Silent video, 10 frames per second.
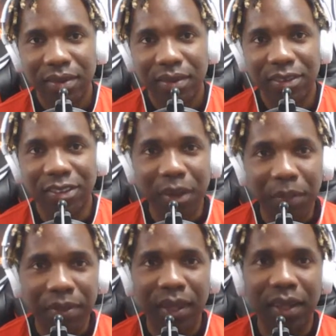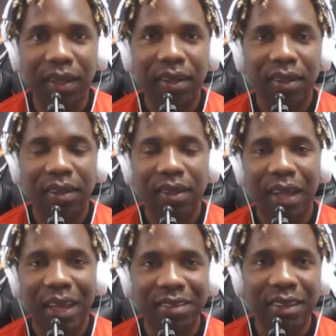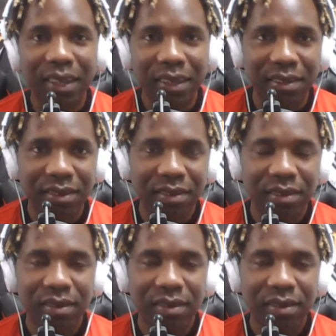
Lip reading: something as it is,